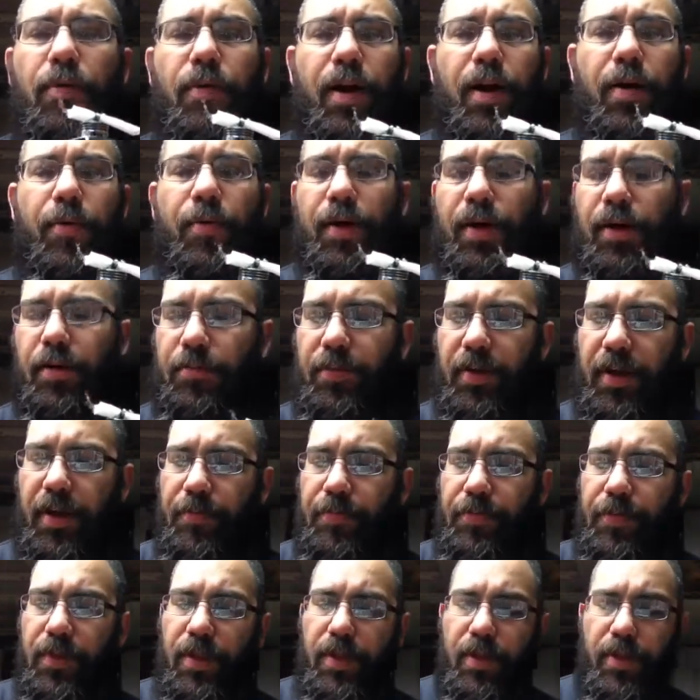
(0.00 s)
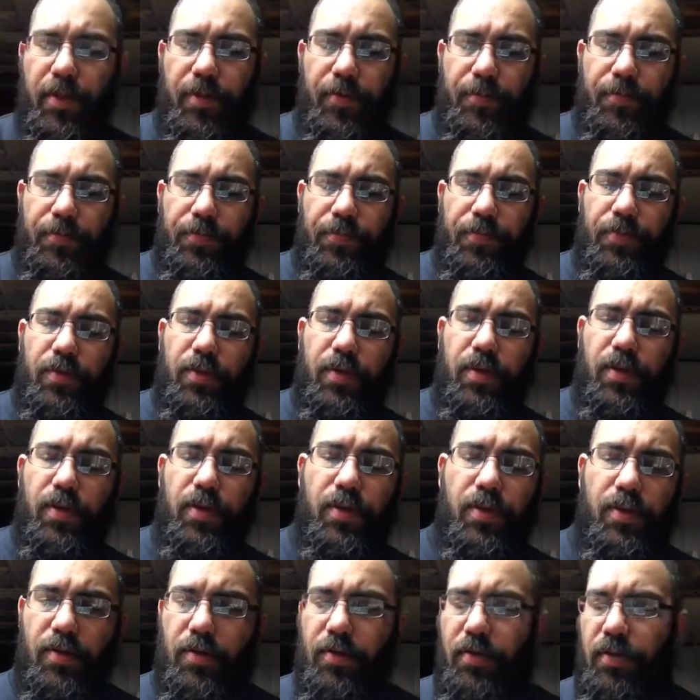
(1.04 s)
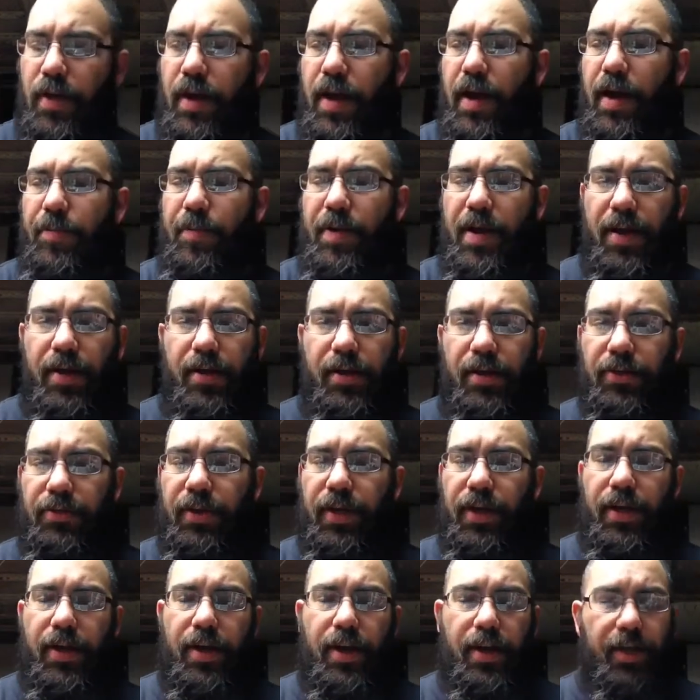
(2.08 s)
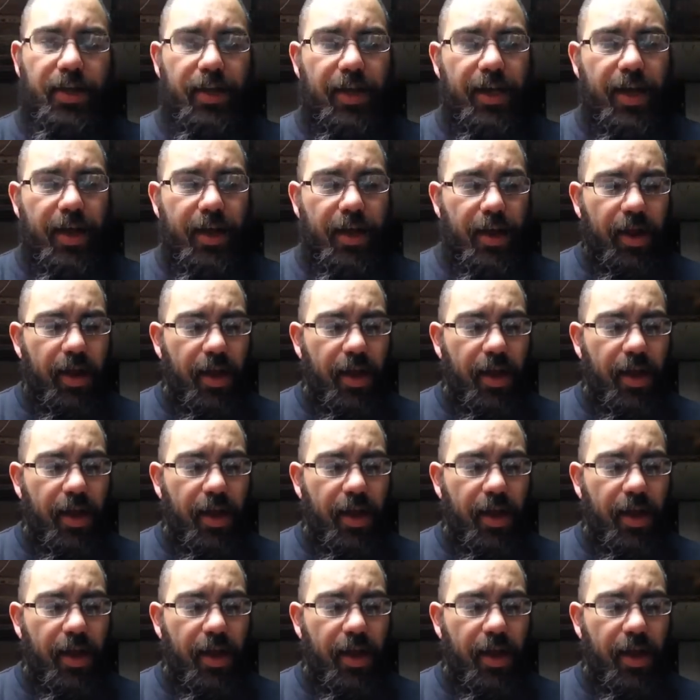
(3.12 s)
where I want to be. I'm not going to do any cutting yet.